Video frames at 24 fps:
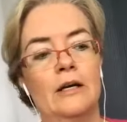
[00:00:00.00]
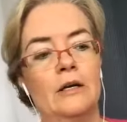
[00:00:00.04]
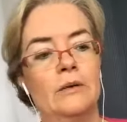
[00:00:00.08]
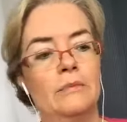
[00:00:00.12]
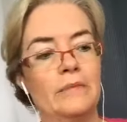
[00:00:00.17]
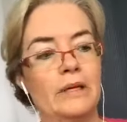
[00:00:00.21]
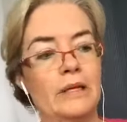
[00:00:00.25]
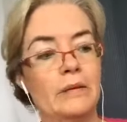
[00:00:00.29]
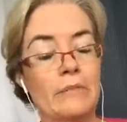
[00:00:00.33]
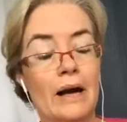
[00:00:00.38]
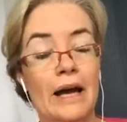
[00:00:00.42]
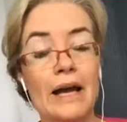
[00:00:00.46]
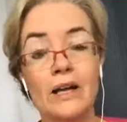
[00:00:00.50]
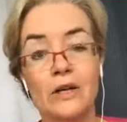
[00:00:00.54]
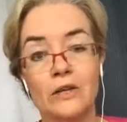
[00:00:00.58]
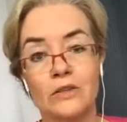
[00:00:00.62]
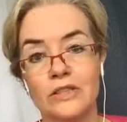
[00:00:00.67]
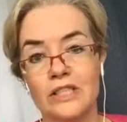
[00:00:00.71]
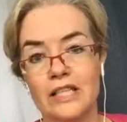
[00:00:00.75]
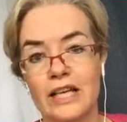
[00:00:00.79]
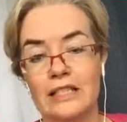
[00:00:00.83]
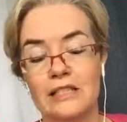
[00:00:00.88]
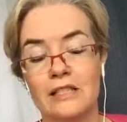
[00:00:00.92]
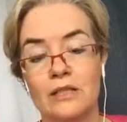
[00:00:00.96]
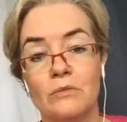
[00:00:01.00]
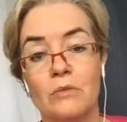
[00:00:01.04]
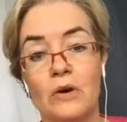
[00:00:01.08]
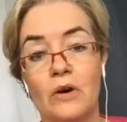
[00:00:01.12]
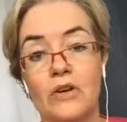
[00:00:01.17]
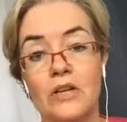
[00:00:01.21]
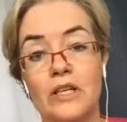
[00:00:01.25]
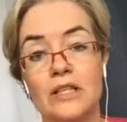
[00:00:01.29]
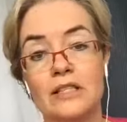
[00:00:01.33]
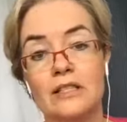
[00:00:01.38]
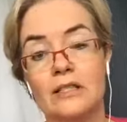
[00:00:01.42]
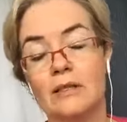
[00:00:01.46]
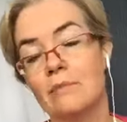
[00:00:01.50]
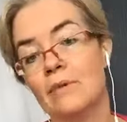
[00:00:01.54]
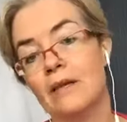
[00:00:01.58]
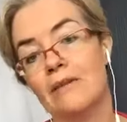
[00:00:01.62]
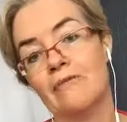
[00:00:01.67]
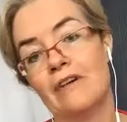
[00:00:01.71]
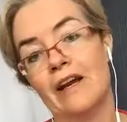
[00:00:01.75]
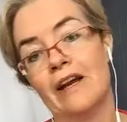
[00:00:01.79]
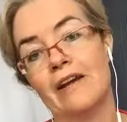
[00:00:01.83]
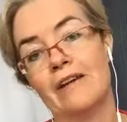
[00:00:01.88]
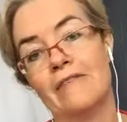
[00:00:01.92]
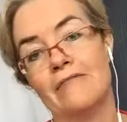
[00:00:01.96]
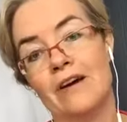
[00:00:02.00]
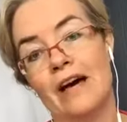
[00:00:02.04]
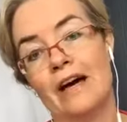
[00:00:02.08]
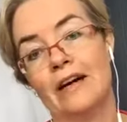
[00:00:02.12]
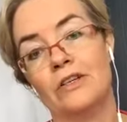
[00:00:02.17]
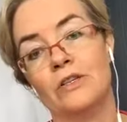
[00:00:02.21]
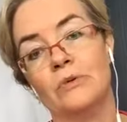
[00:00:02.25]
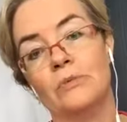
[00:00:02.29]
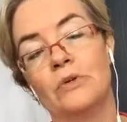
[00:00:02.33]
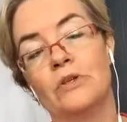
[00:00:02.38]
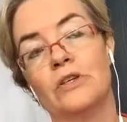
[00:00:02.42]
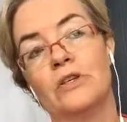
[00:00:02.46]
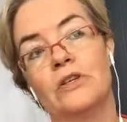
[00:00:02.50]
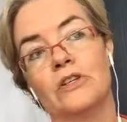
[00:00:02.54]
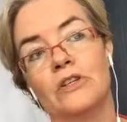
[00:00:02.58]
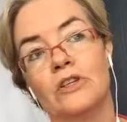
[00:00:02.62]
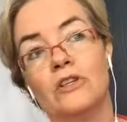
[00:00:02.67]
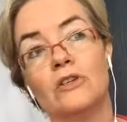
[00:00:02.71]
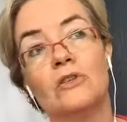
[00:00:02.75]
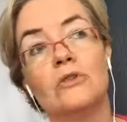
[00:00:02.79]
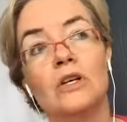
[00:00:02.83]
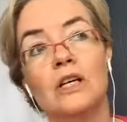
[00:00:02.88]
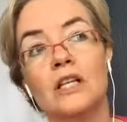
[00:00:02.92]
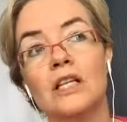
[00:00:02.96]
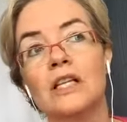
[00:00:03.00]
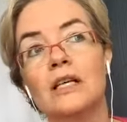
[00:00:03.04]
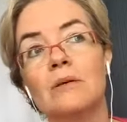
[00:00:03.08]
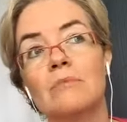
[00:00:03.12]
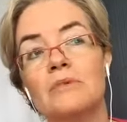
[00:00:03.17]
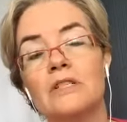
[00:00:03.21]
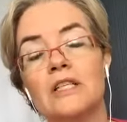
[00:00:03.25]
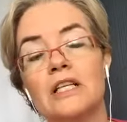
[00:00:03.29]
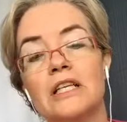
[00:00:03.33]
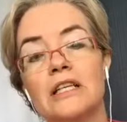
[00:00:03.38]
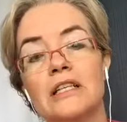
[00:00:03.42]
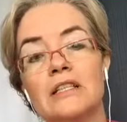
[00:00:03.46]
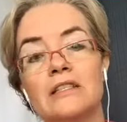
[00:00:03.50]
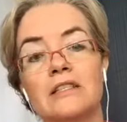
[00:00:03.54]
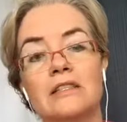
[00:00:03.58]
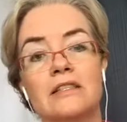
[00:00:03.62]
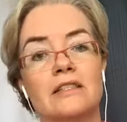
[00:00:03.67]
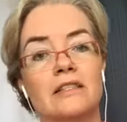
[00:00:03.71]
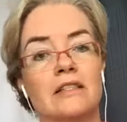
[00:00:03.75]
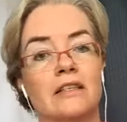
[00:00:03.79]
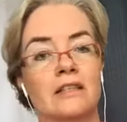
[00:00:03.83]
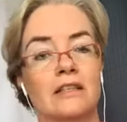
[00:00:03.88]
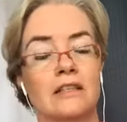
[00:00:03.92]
in my own testimonies to be very valuable. Eucalyptus,